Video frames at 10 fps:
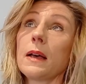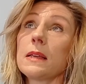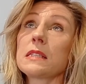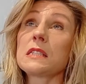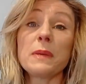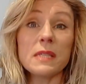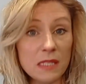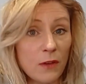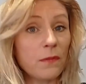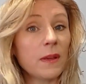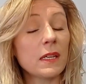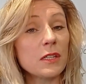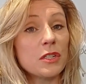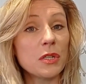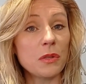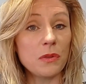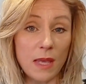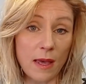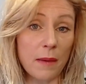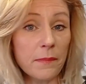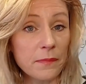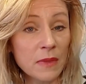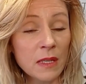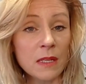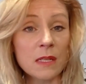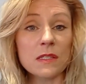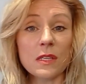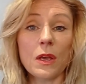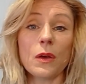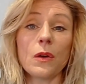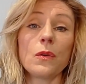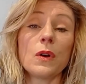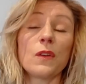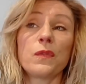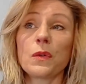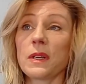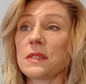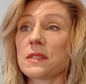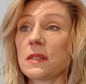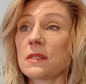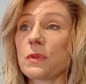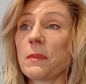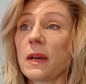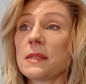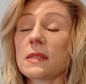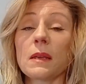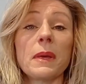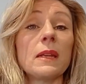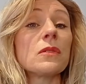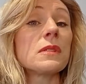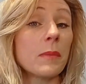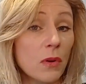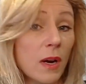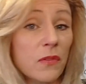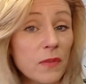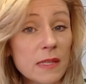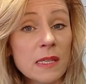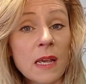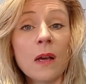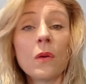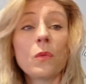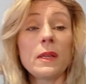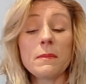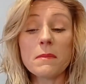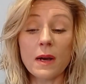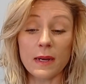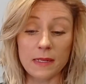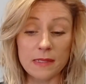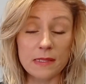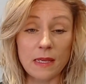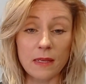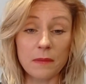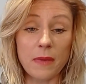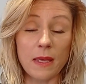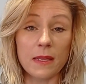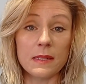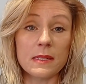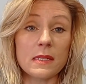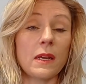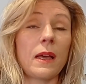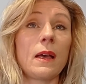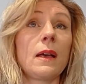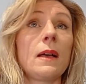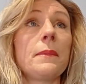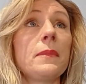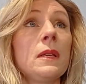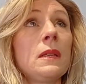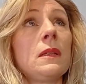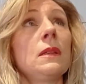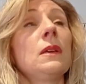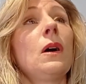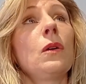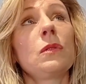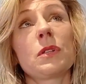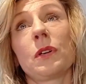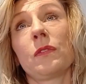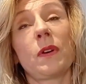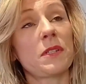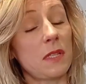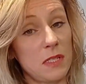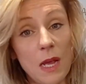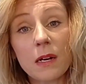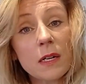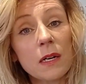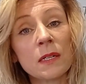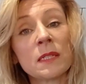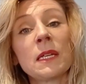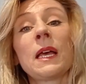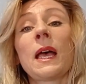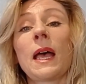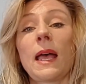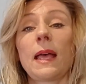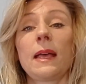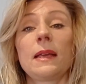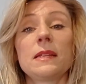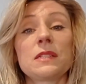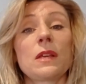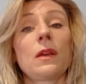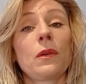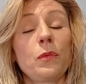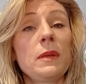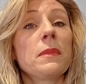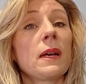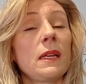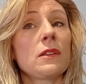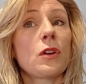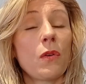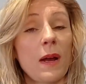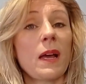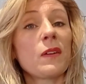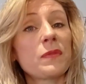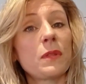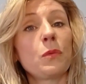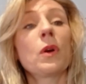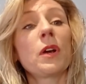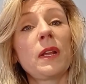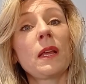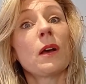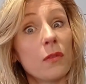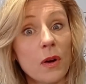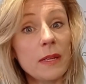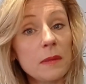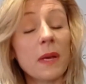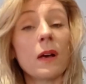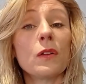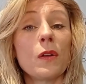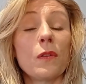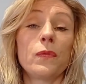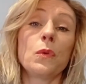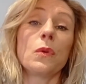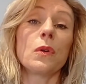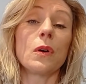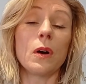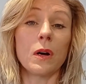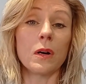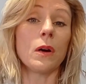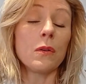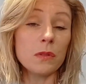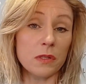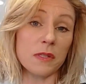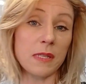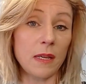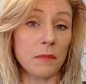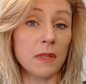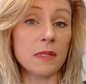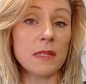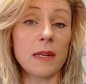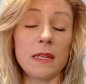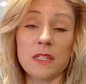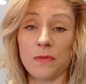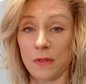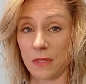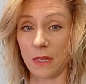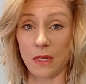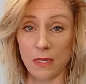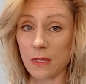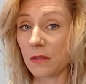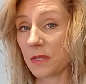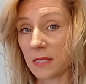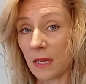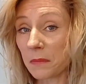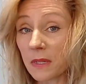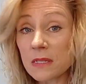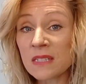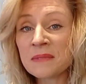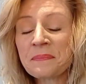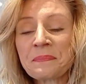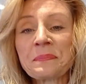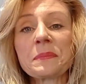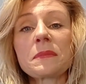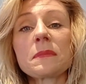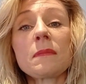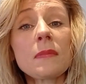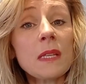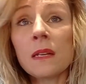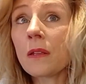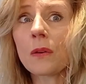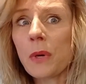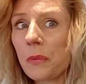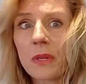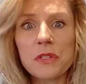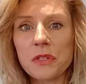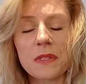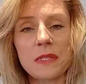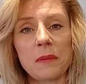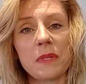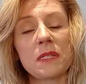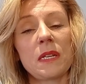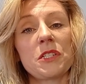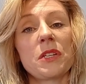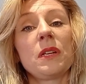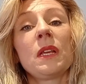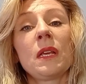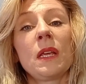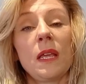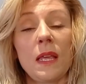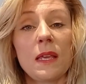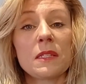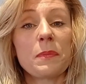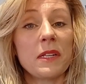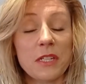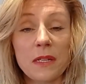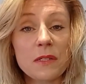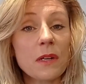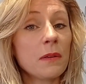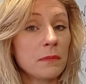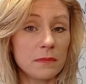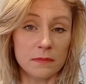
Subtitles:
specific to them. So, for instance, we might segment on demographics. We might segment older versus younger. And we might craft the wording of our email for our older segment slightly different than a younger segment. Another way we can do the segmentation is by gender,